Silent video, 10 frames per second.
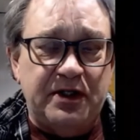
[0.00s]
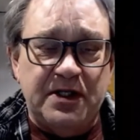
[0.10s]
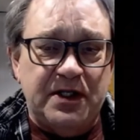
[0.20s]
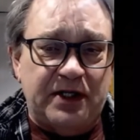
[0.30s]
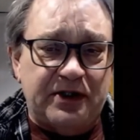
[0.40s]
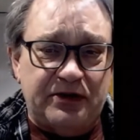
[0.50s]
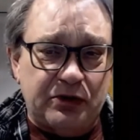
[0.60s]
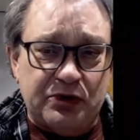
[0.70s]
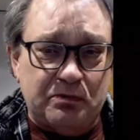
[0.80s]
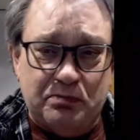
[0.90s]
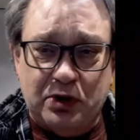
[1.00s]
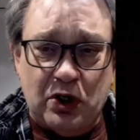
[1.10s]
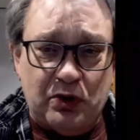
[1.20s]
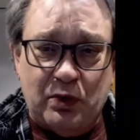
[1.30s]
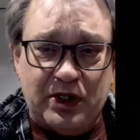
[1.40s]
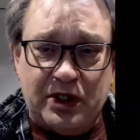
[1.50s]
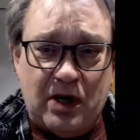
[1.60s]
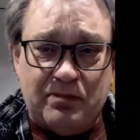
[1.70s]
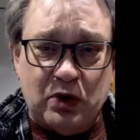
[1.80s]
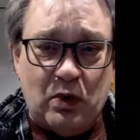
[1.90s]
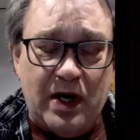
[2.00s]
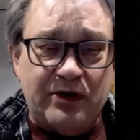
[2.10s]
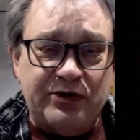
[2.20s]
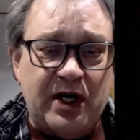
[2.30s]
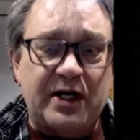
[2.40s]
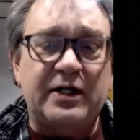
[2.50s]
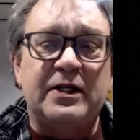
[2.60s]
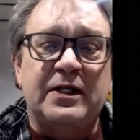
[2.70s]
and then there's a plug with a couple of wires on it.